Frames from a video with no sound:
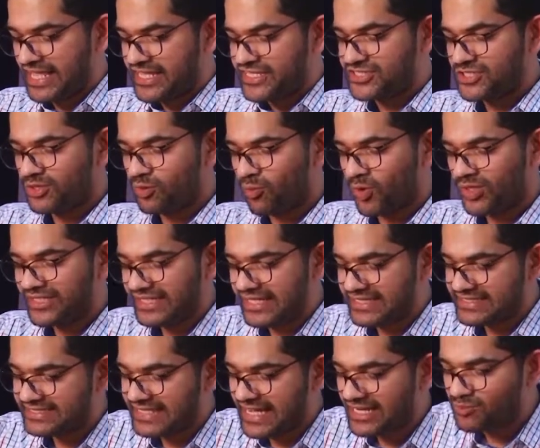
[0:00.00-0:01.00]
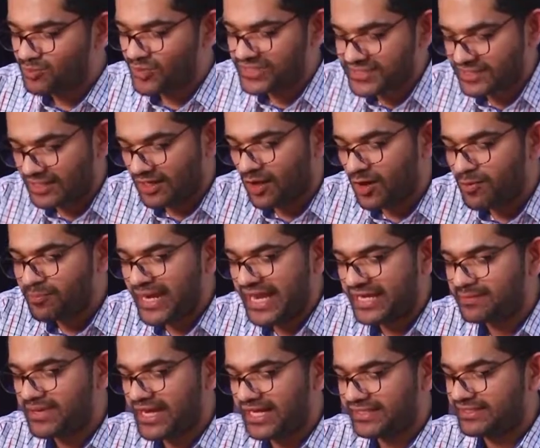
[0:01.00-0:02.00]
So what he said was the law
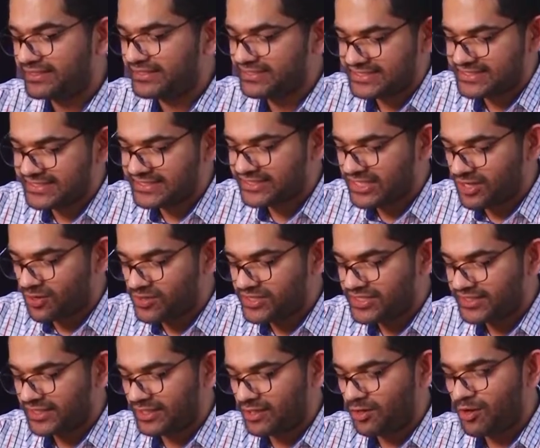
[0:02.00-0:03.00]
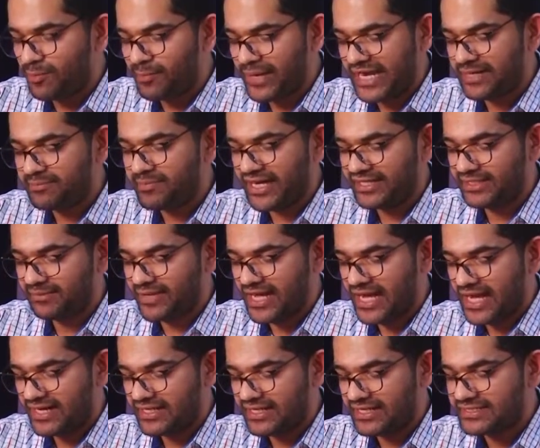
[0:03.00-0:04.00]
made by this is quote, the law made by the
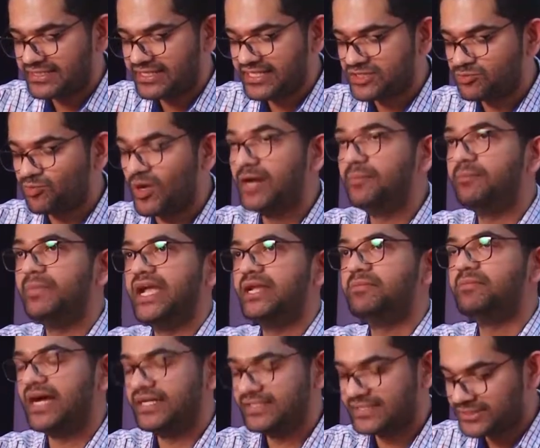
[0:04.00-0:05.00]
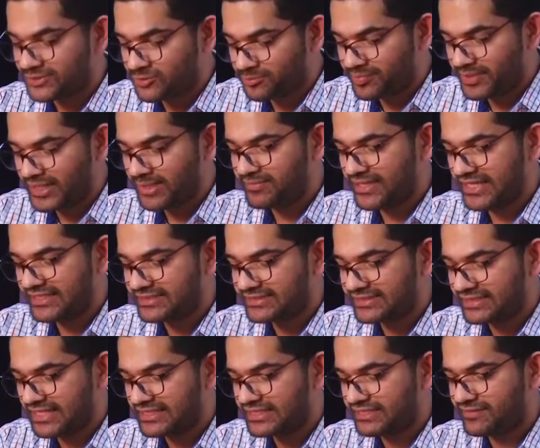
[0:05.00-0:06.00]
Maharaja is one made by the supreme
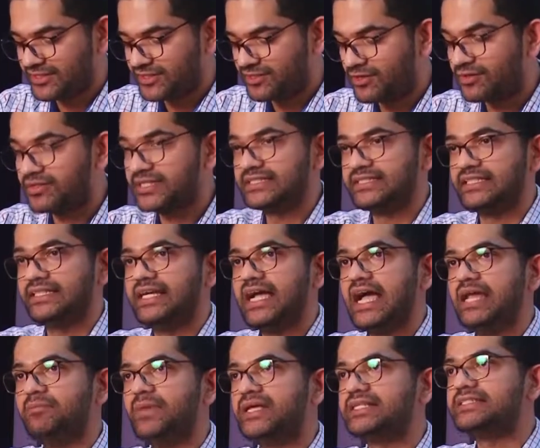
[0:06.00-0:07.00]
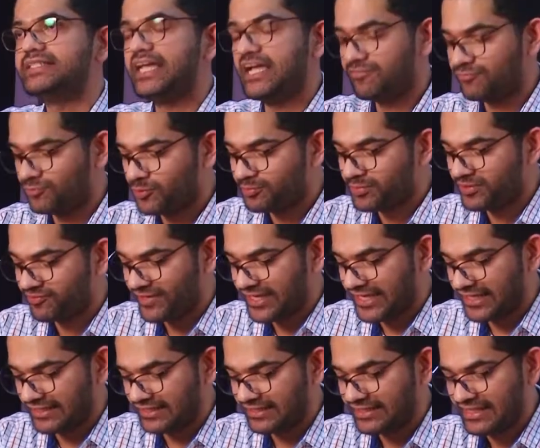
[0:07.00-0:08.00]
legislative authority and must therefore
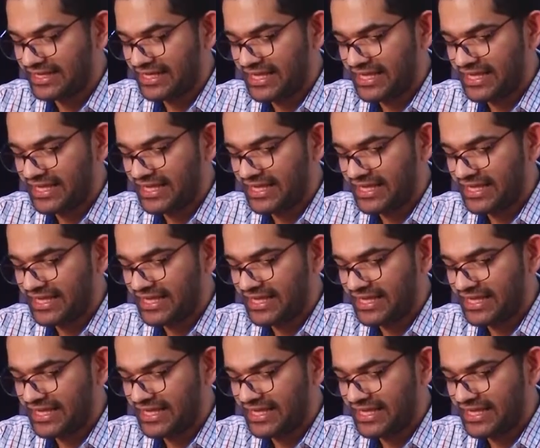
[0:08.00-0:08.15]
prevail.